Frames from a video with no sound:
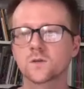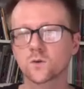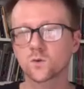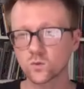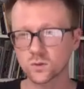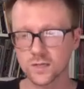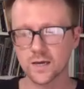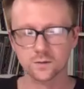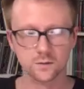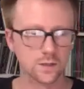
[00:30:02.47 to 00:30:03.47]
So they're real
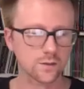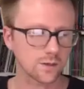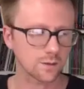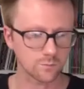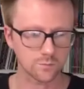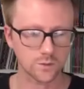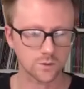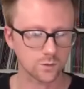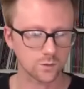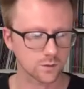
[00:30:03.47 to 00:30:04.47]
dense. And then it,
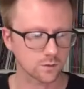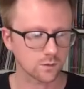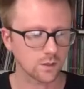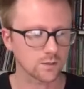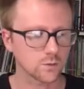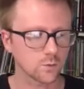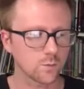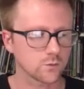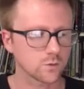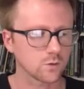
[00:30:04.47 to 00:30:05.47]
is an
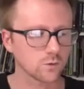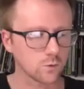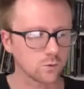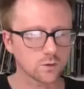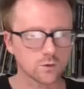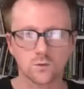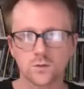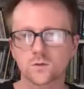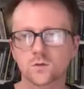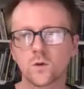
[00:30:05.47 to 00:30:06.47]
isometric or cubic
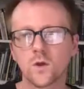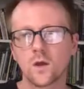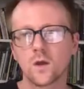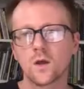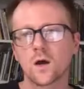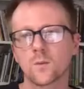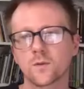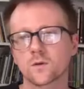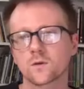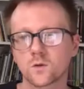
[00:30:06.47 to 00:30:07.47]
crystal.
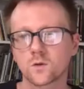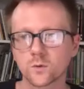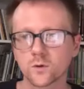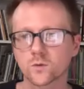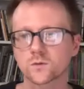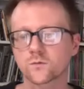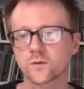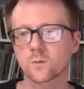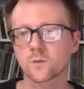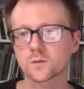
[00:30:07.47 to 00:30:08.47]
And the cubic crystal
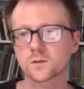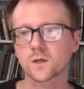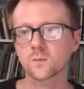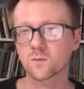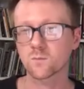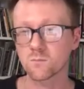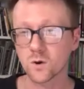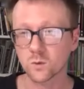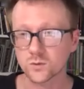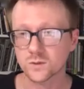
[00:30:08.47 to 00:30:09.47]
family is going to be the
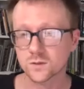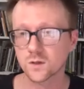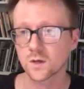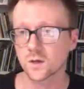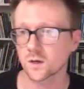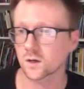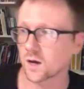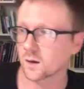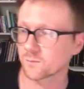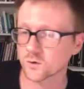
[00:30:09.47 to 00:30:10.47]
most
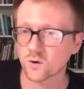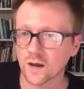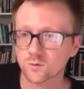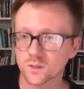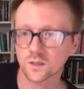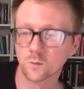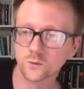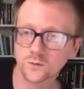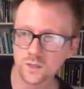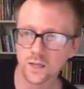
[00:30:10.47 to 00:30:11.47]
grounding, the
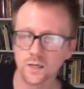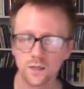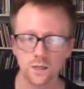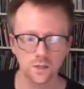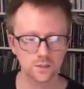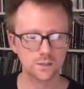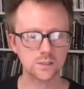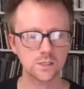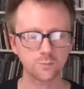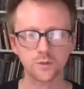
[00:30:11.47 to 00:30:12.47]
most like
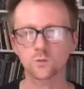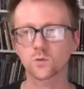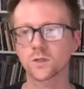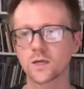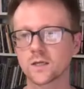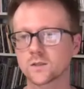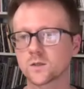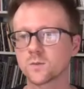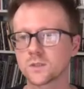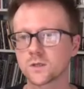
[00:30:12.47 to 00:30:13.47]
deeply related
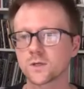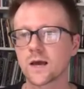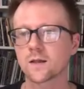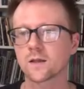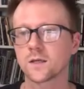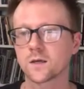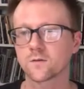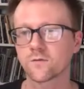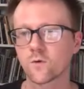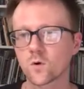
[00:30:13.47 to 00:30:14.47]
to materiality
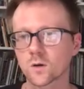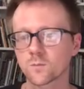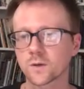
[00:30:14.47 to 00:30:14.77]
and form.